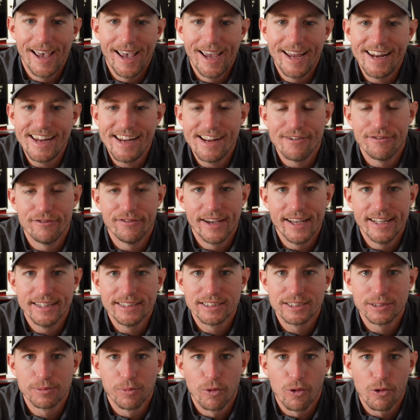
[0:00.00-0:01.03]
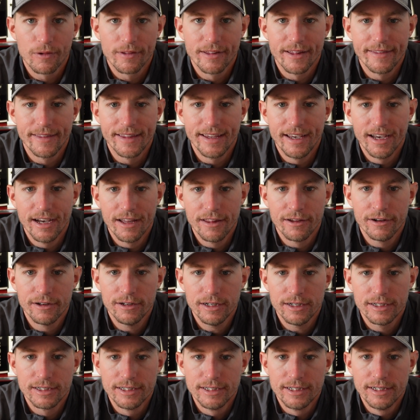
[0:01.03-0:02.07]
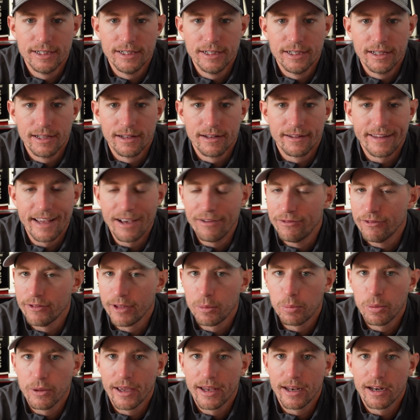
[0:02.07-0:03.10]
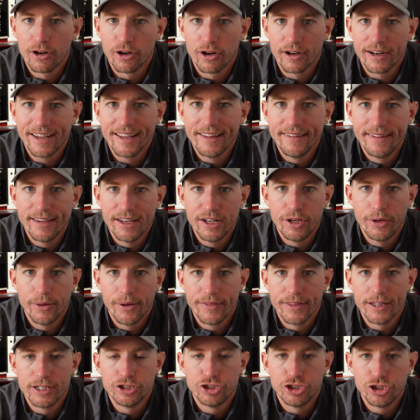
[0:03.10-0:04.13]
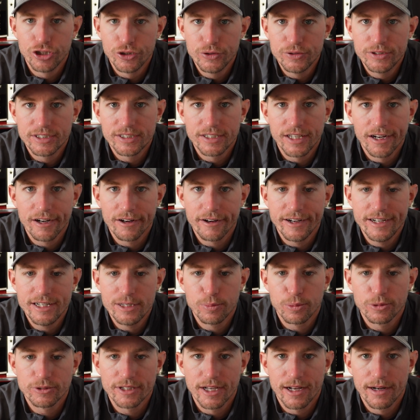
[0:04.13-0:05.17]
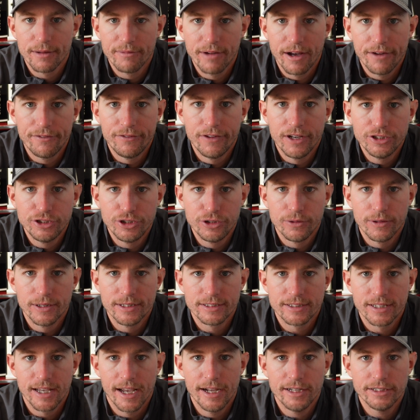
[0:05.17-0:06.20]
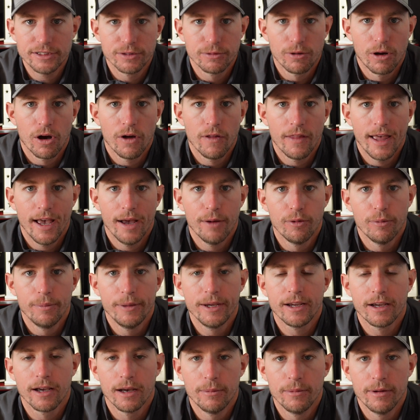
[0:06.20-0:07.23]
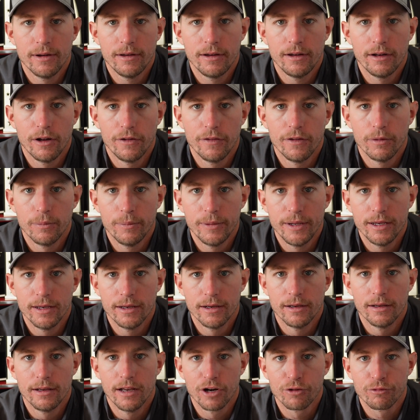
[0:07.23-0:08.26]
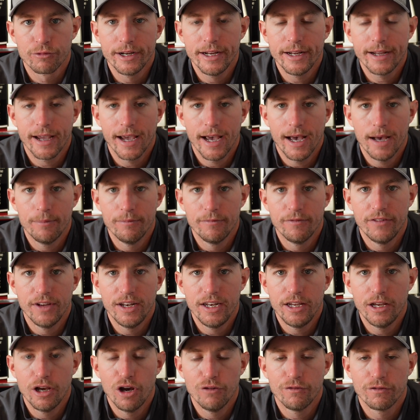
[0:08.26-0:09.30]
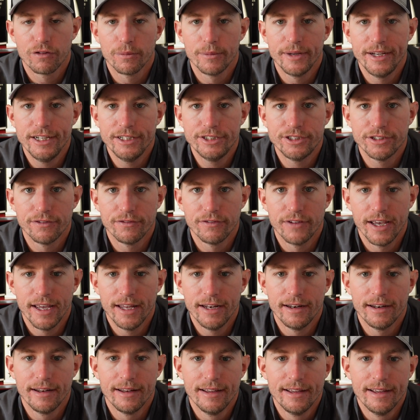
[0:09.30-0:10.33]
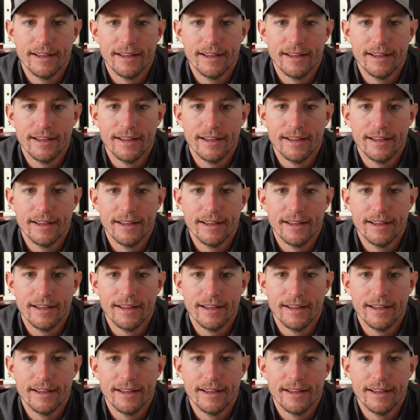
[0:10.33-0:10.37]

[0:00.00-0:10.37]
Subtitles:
any events more than the other. Definitely planning on continuing the Juice series presented by Fish USA, so all that will be coming. There'll be a recap video from each event,